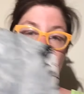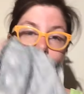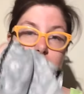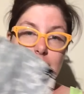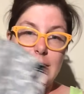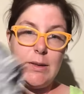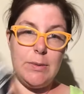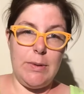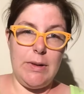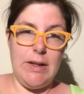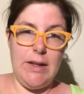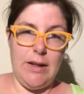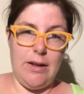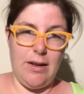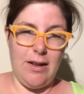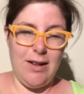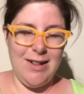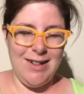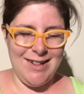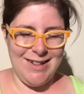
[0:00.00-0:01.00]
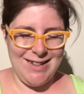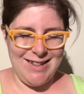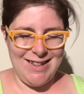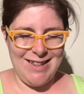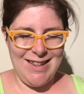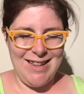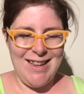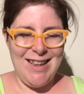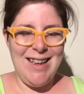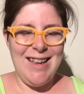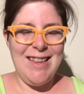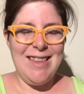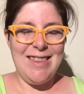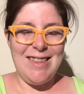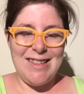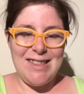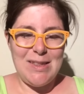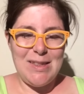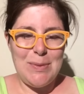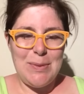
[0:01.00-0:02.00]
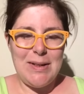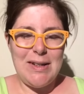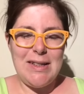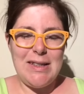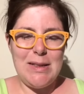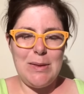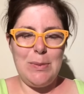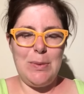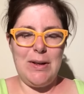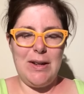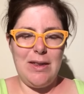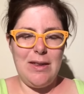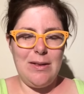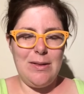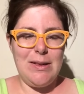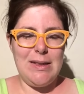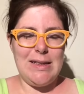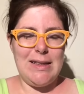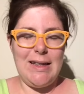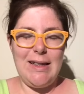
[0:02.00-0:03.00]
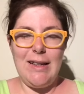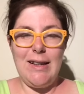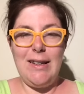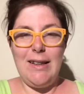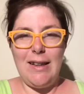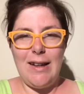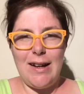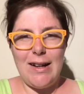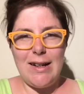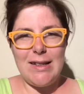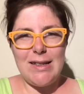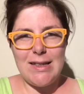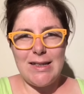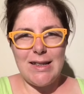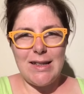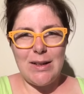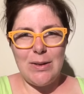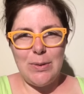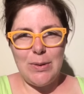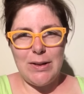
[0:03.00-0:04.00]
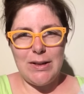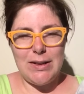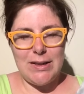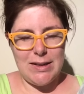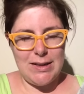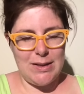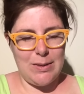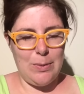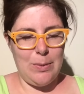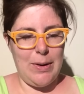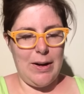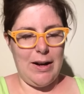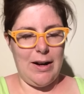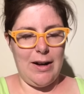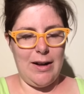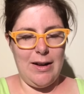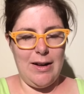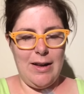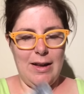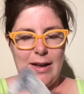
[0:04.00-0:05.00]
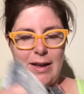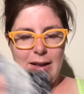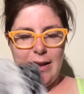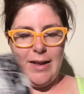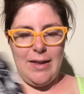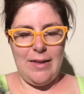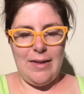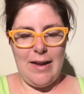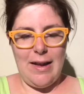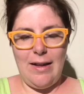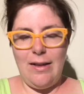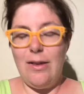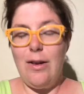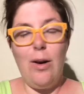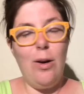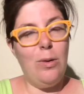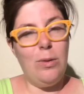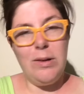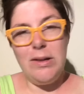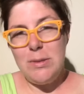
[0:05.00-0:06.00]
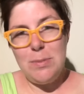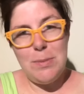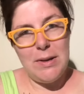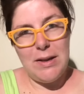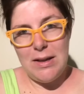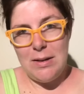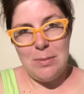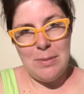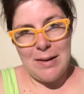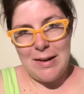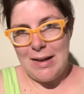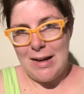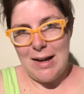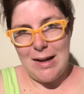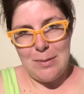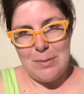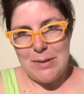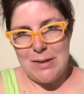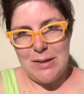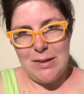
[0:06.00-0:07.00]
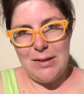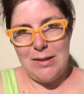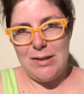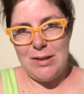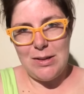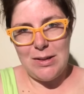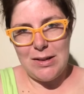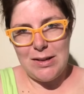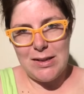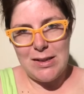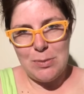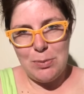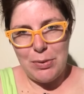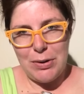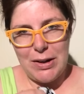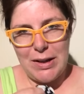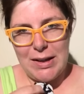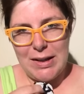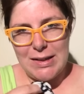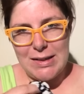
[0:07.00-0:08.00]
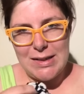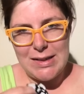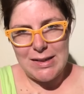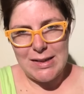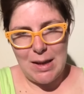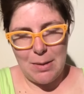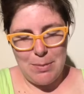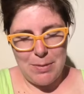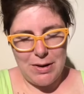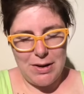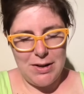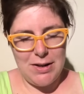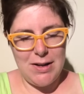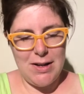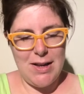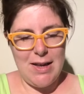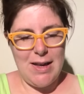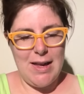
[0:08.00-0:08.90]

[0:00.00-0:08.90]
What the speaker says: next one here, this one is one of those like classic ones where it'll always be in my capsule during spring and summer.